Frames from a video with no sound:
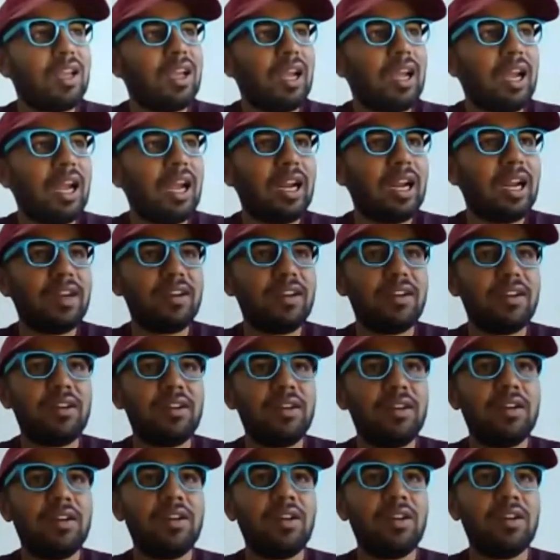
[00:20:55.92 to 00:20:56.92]

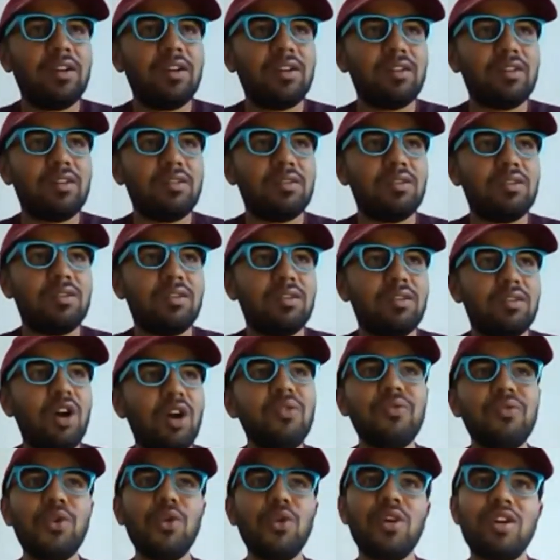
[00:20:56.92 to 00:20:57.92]
And a
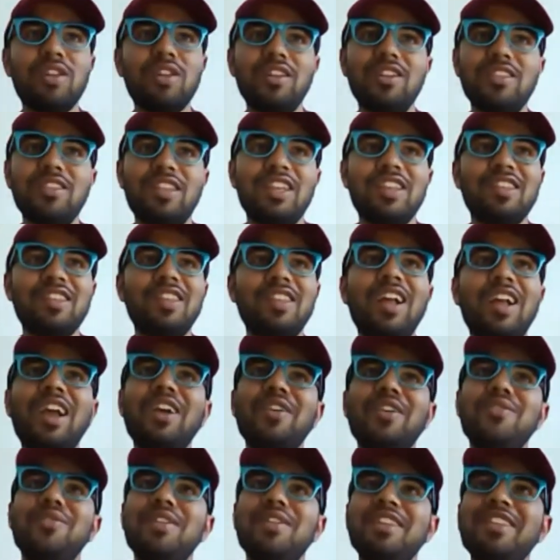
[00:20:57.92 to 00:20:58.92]
few other things. I
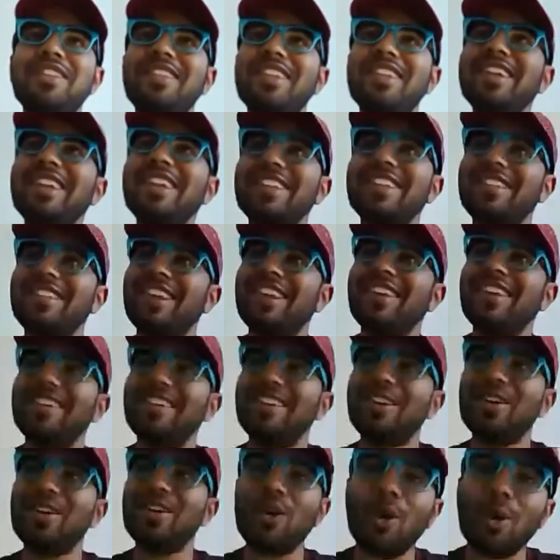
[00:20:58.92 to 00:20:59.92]
have recently started
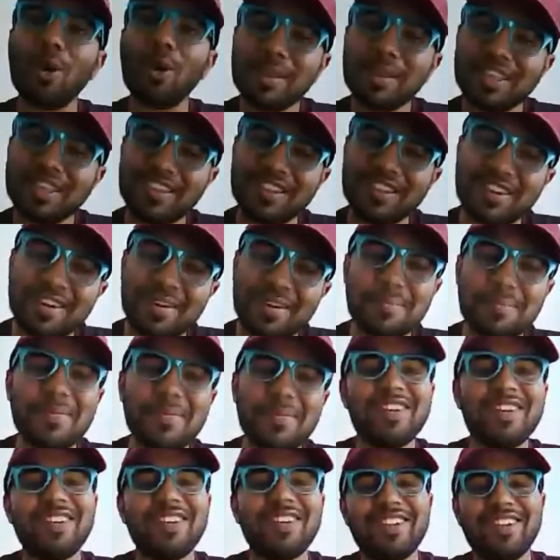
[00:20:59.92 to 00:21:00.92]
a comic strip,
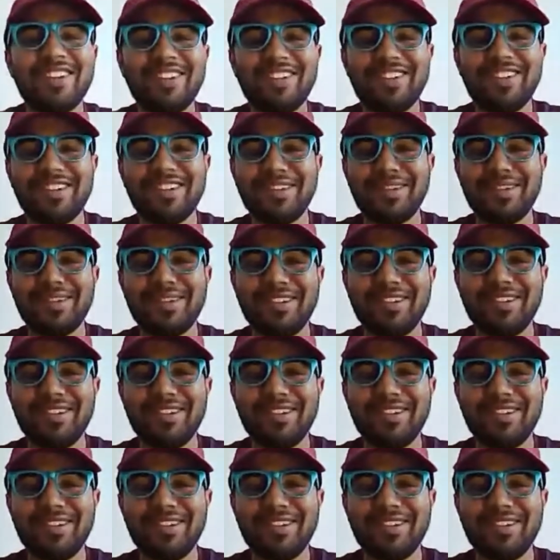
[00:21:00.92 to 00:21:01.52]
uh,